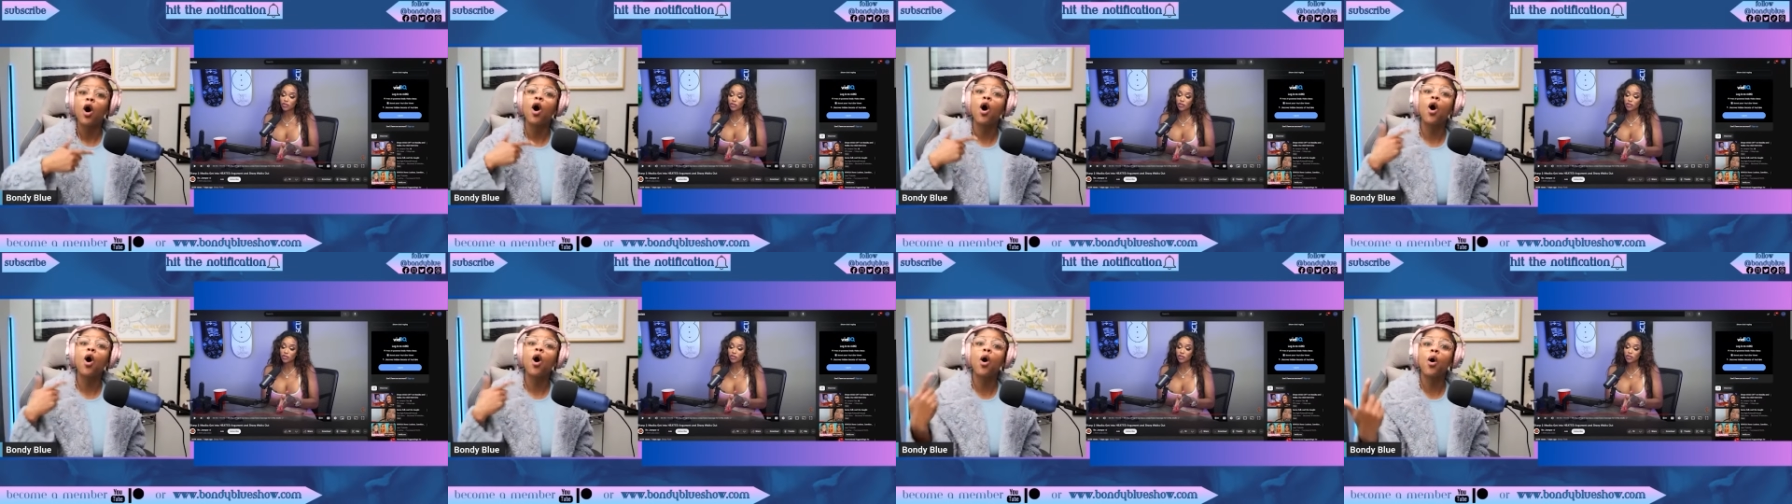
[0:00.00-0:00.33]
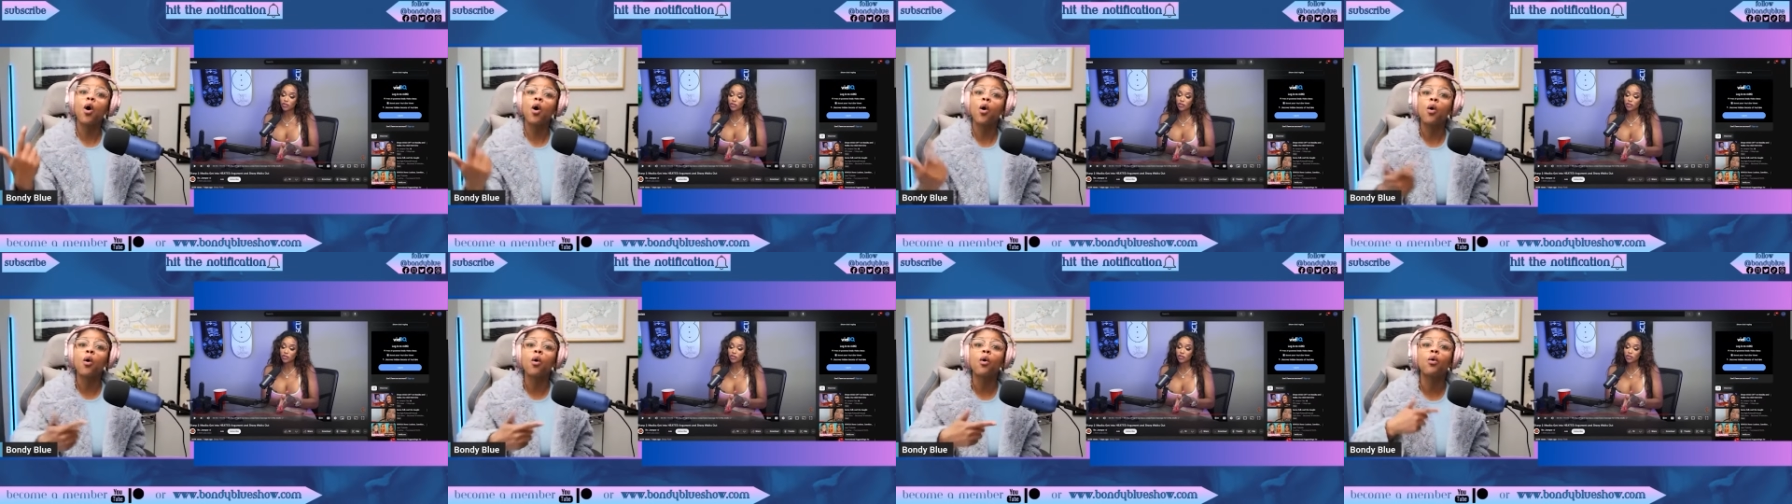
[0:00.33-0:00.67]

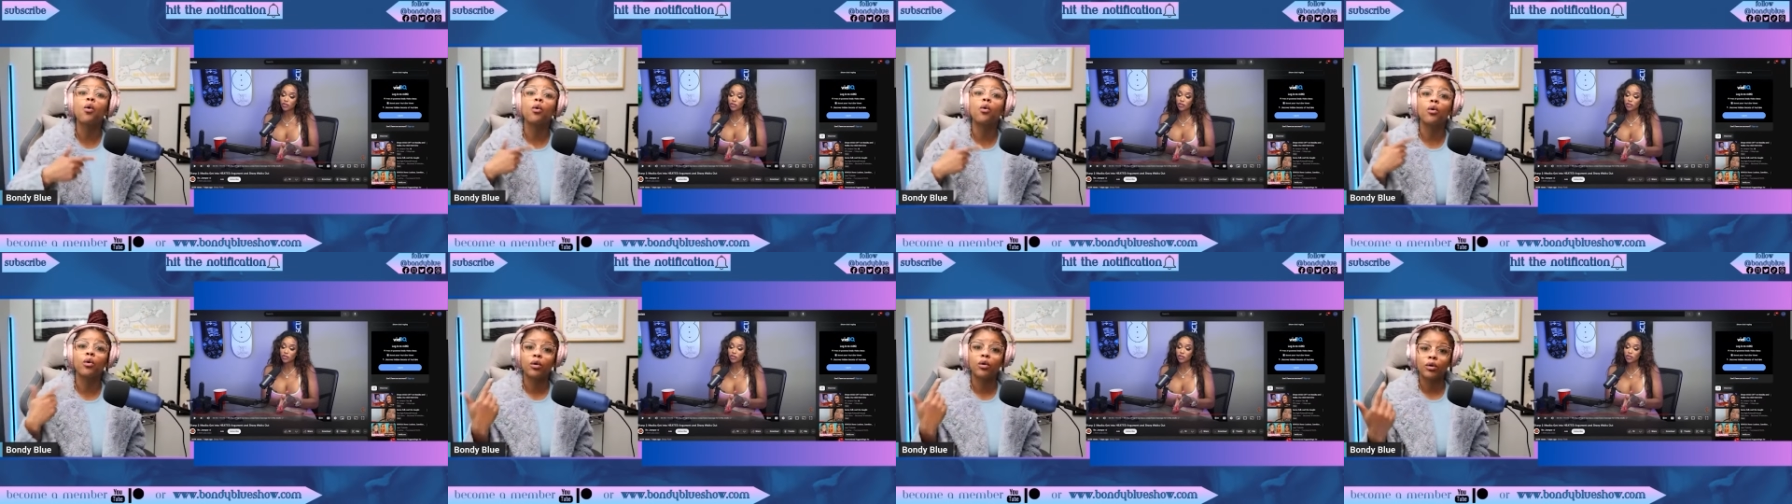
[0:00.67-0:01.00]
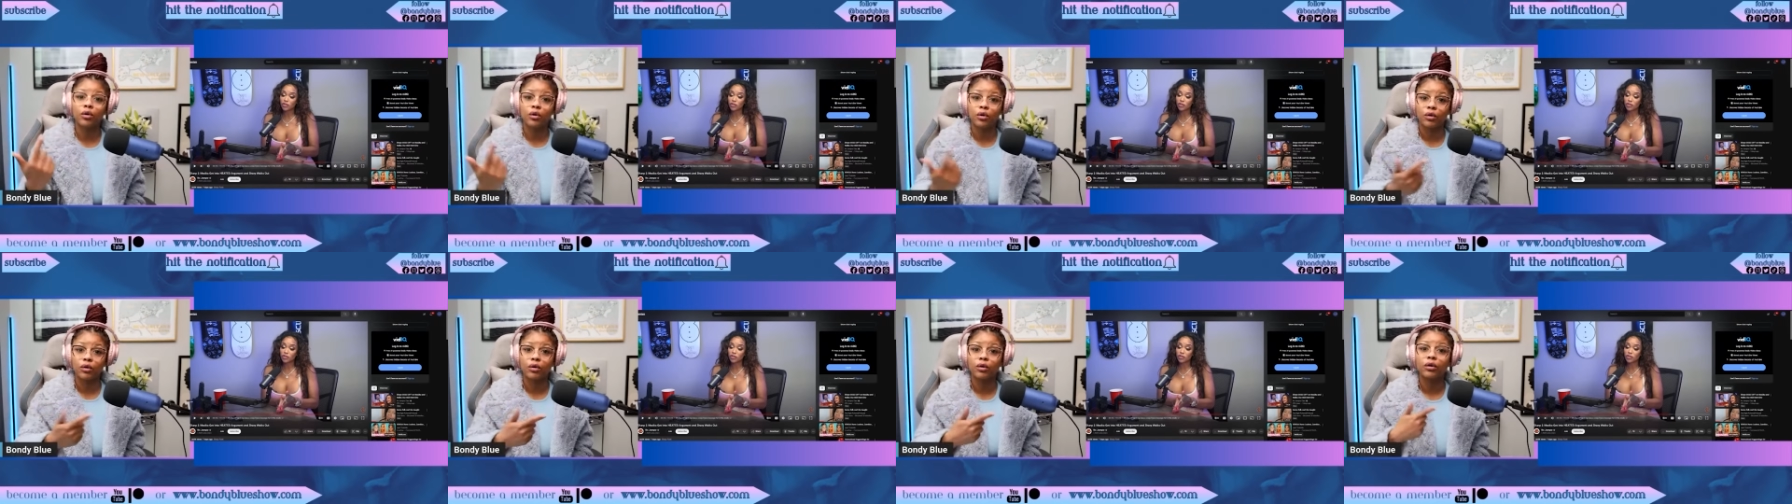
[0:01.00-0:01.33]
whole,
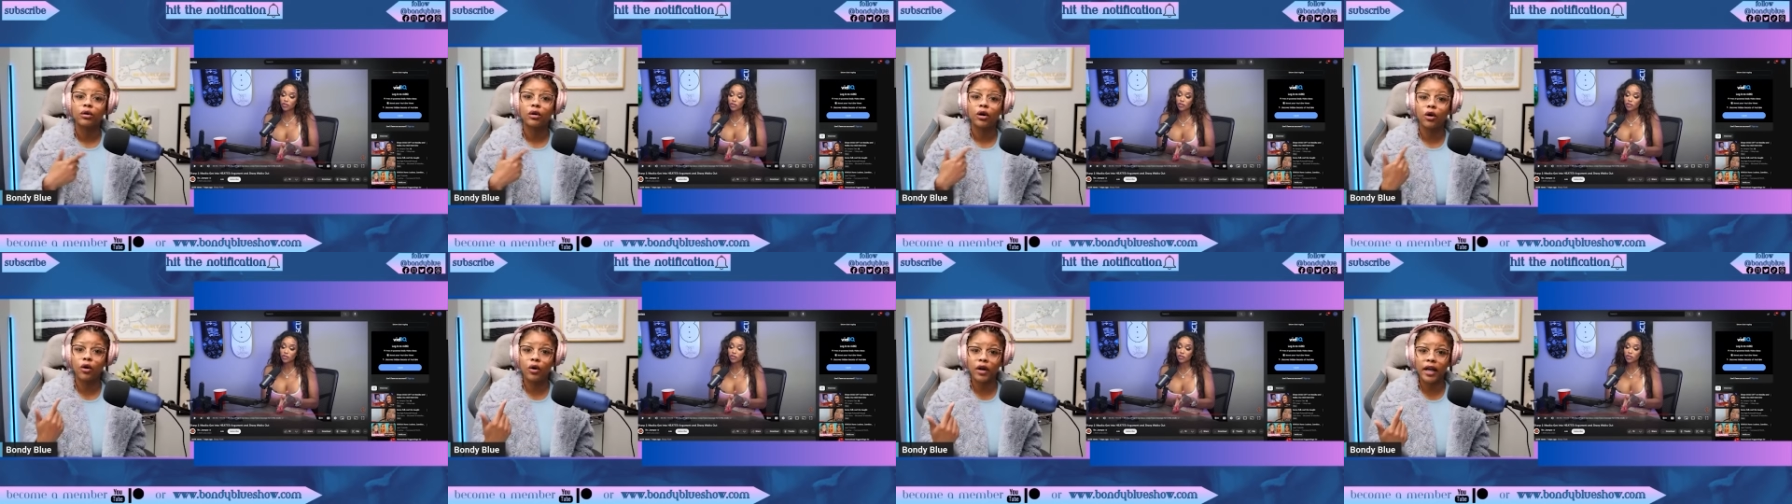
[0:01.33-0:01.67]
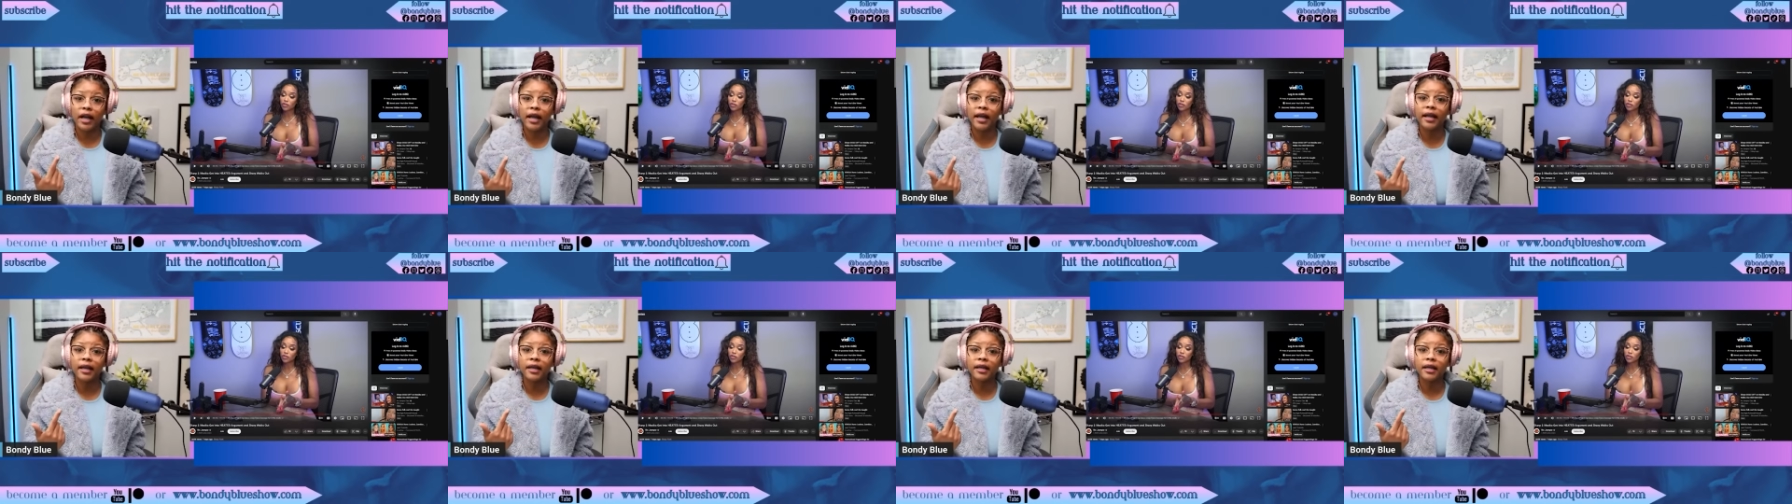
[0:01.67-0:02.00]
okay.